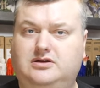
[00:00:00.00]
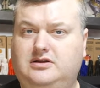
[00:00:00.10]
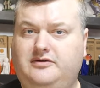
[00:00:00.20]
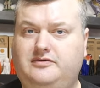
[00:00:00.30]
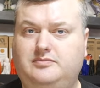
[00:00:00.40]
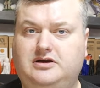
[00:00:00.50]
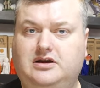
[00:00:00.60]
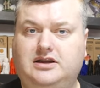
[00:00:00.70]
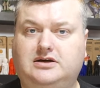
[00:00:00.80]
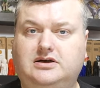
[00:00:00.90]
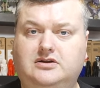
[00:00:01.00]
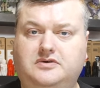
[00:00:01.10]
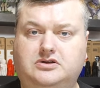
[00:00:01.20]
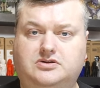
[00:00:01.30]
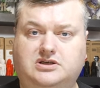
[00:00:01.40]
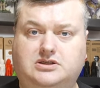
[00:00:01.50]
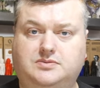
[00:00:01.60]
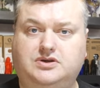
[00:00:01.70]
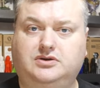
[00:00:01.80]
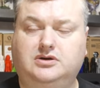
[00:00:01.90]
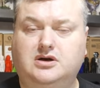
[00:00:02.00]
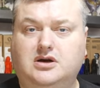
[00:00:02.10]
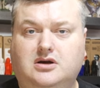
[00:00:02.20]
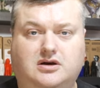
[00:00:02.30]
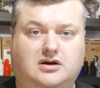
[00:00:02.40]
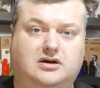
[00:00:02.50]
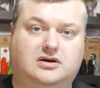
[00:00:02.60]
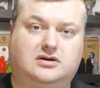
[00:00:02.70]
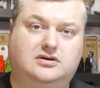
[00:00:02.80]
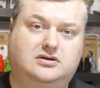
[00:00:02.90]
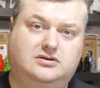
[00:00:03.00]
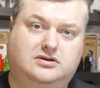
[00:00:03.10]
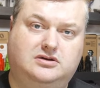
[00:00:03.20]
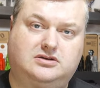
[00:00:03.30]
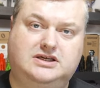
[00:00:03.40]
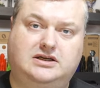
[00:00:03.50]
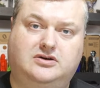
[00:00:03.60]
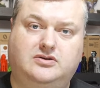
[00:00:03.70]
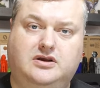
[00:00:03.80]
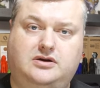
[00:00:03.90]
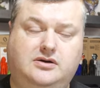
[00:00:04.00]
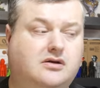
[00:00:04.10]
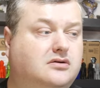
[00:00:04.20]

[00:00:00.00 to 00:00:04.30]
there will be a link in the video description. You can check it out there.